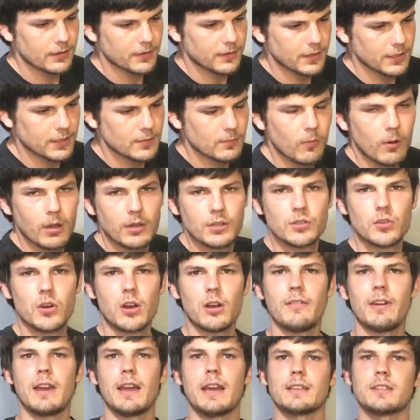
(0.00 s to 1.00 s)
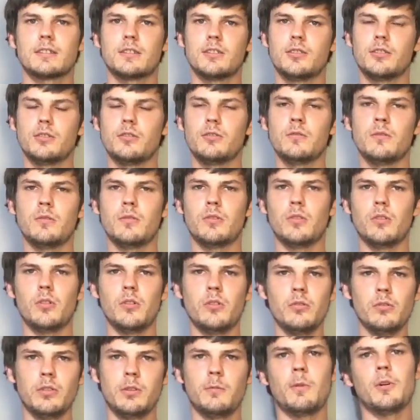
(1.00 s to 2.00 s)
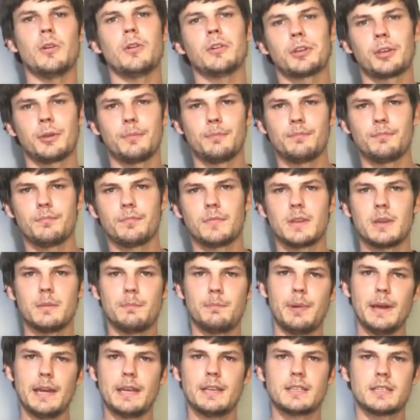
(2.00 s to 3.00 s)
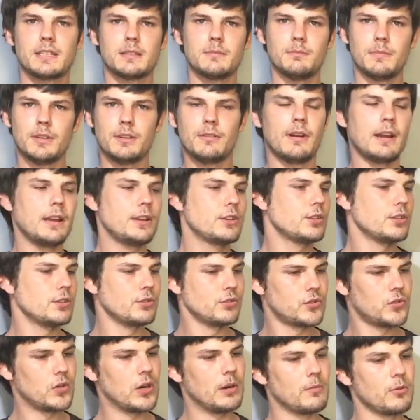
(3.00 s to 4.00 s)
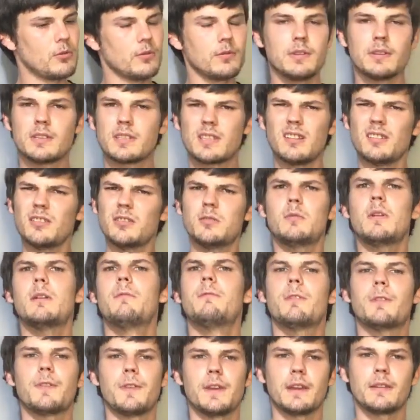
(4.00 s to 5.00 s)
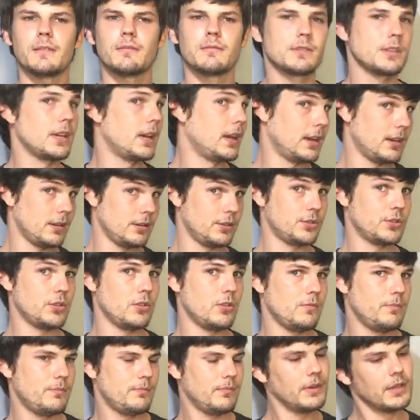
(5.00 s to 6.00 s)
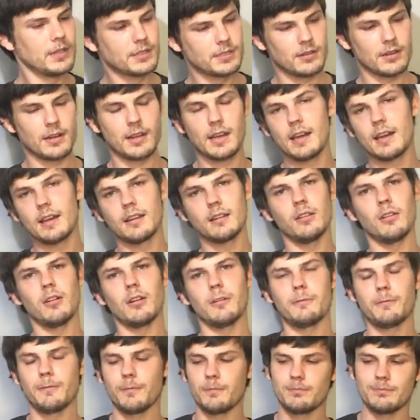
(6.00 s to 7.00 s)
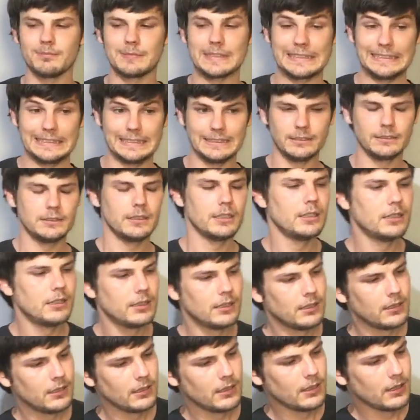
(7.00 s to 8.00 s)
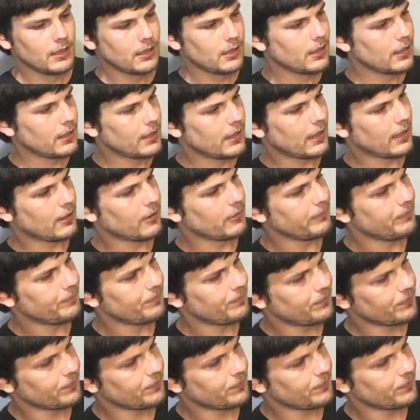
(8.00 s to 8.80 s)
this one driver has to do all the work. Your bass, mid-range and treble. It's got to do everything. It's a hard job. It's got a hard life. Now,